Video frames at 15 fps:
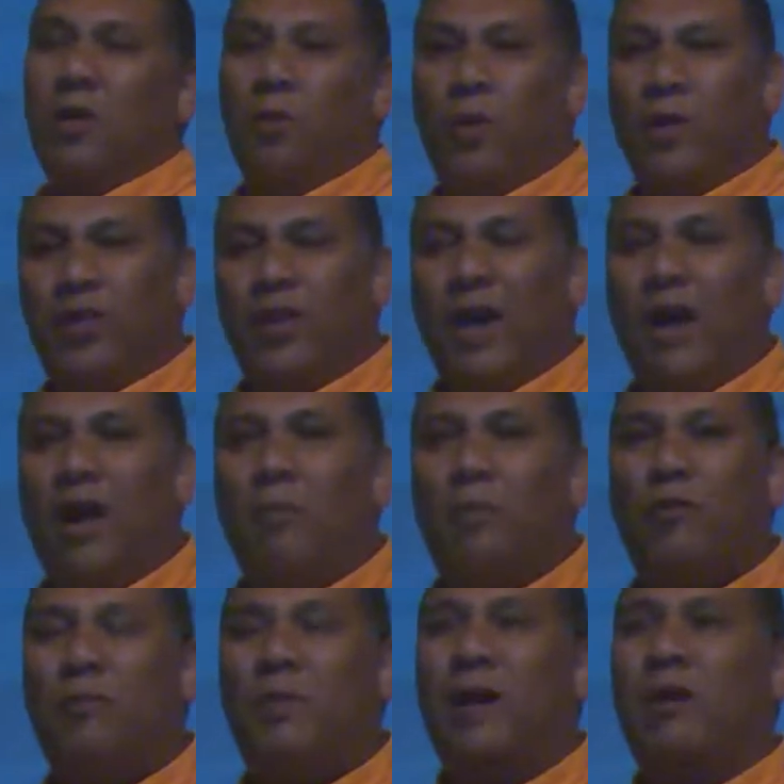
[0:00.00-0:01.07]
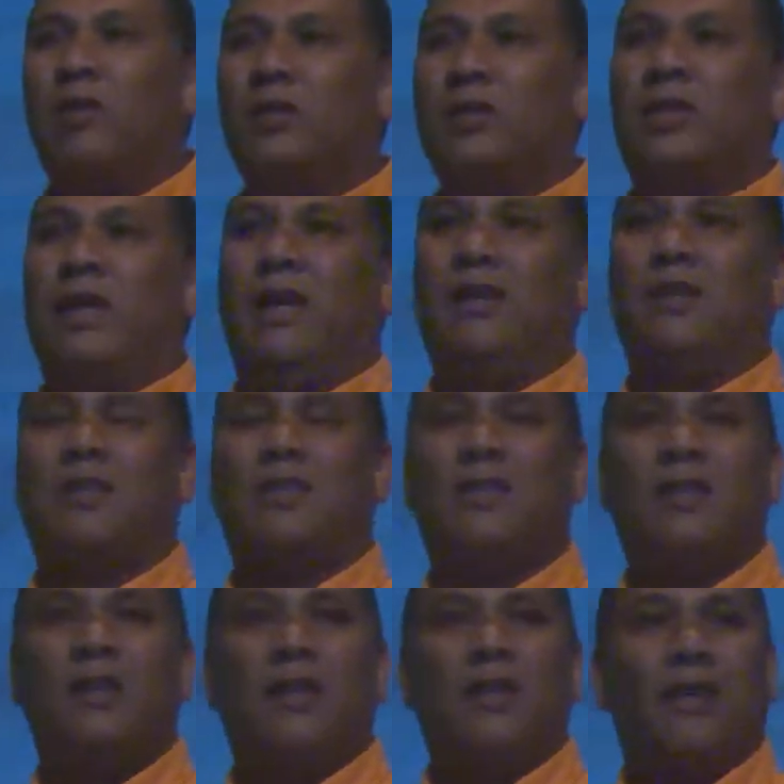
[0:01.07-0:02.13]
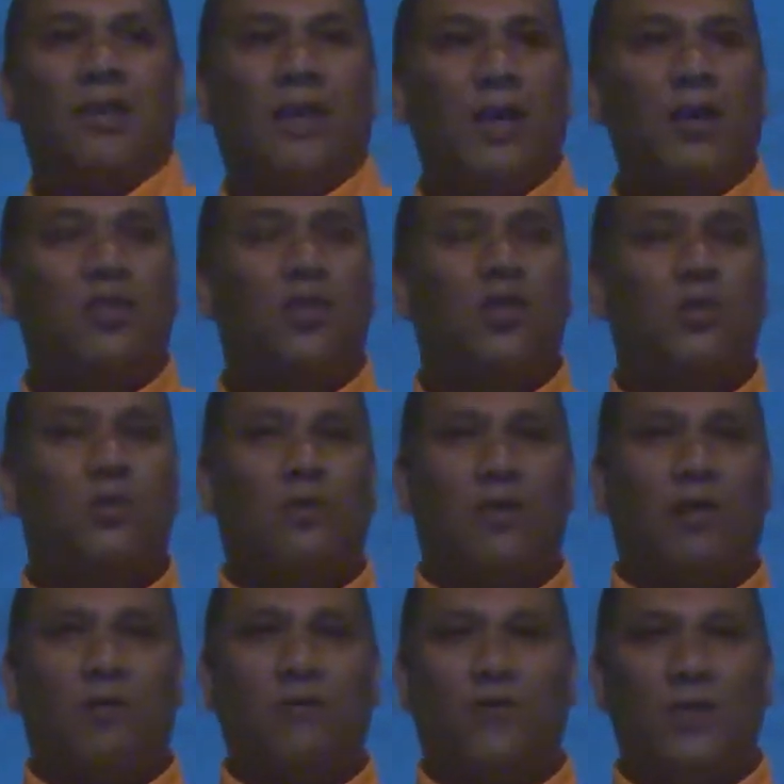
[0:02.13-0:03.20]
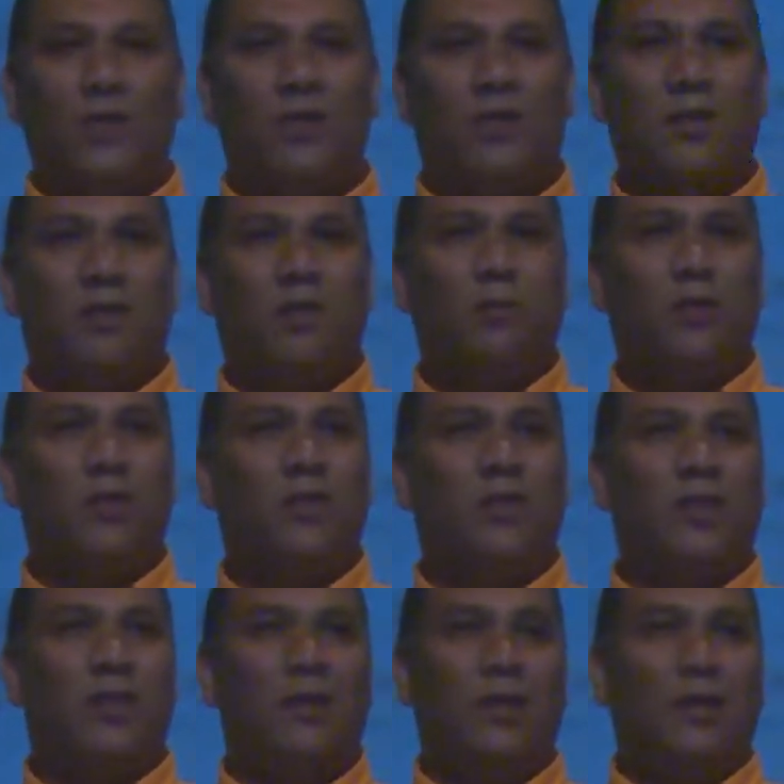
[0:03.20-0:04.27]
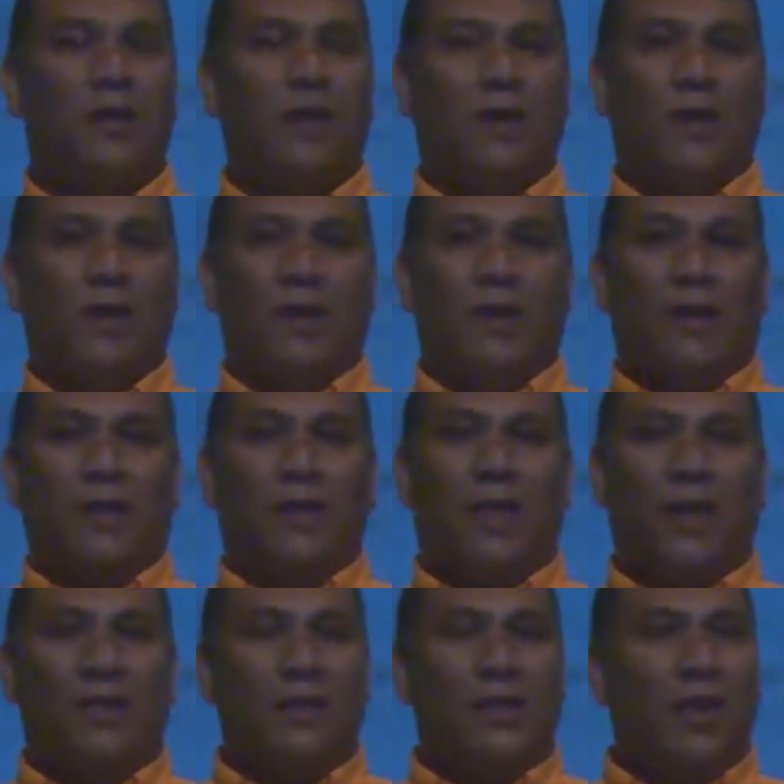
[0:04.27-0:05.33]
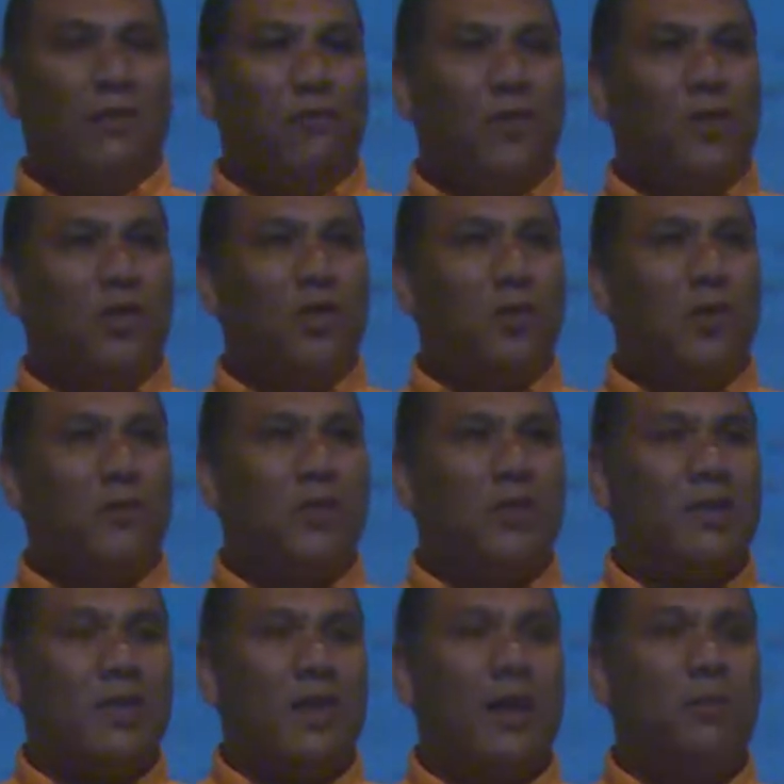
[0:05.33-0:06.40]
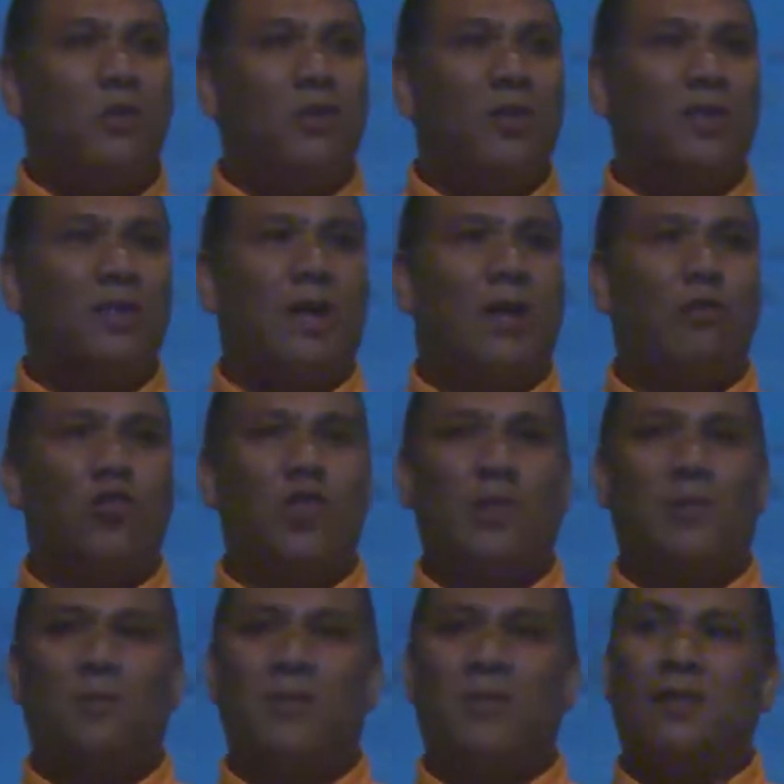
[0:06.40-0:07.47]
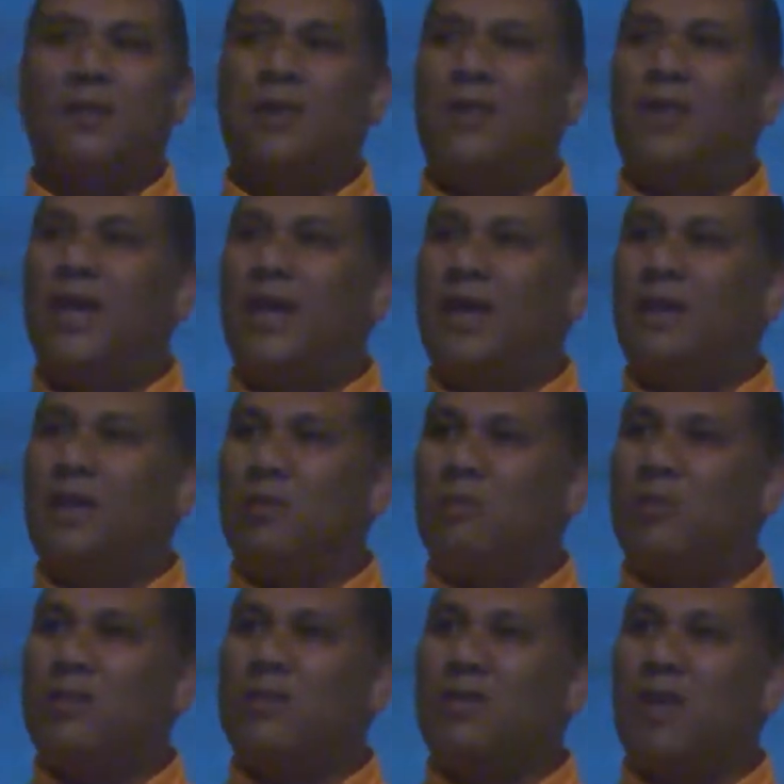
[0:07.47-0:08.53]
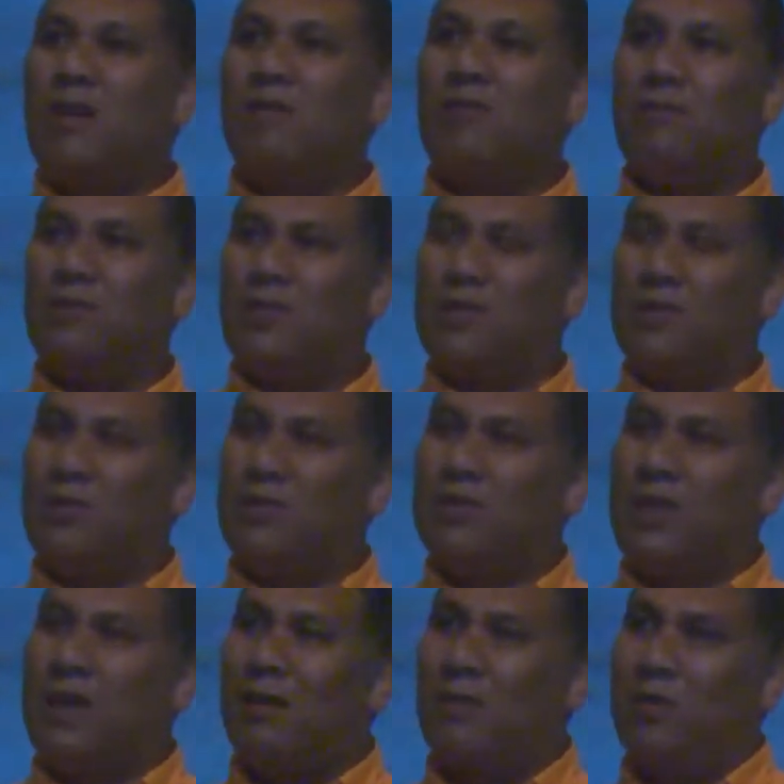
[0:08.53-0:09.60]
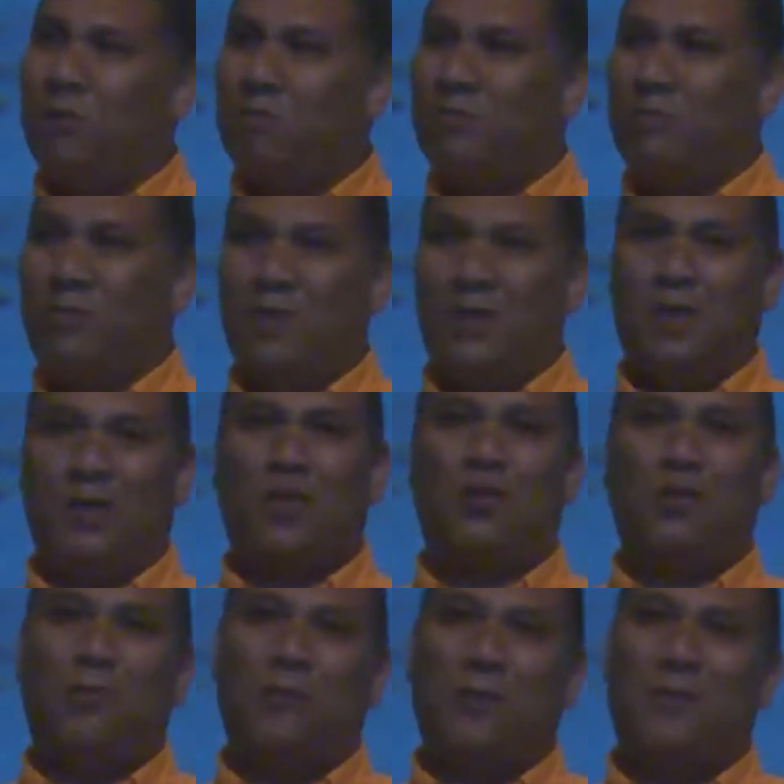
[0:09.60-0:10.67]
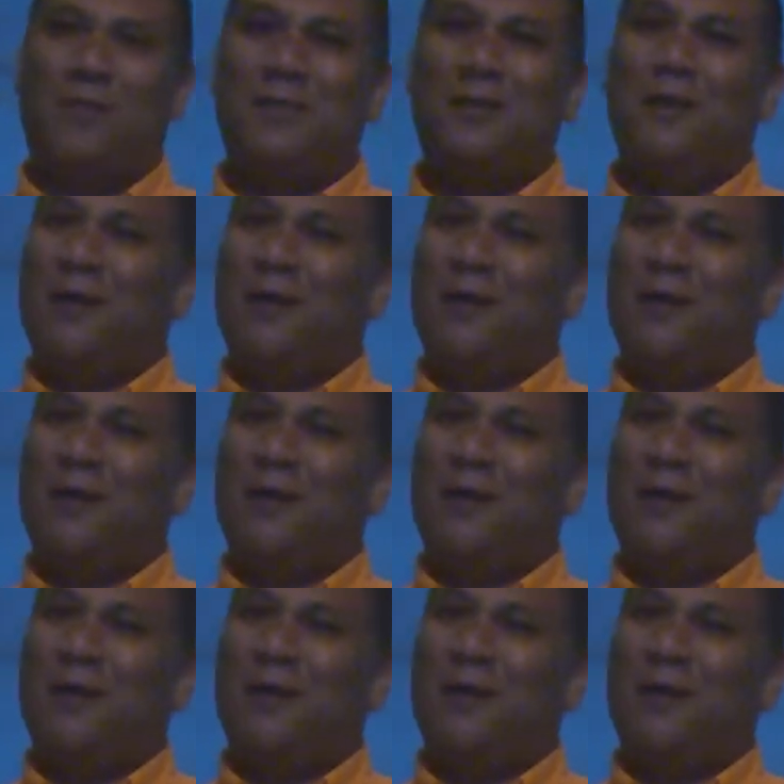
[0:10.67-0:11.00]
With the help of my contacts, they too convinced the community that if the tourists came to the townships, they themselves could tell them their stories